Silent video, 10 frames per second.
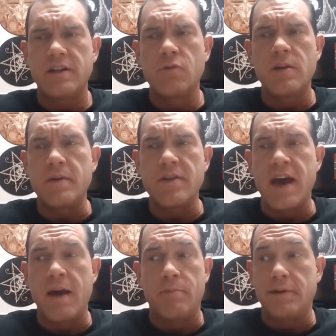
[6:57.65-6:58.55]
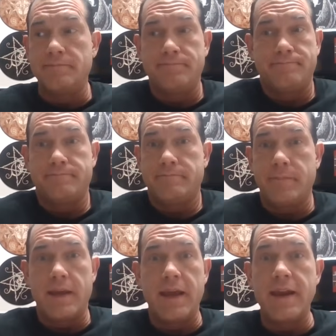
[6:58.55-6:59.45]
It wouldn't be that, but
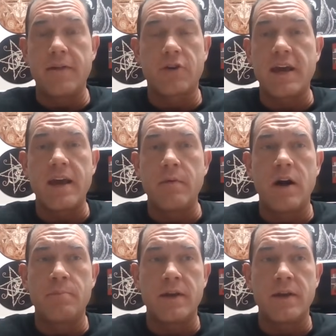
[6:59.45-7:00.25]
it never came up.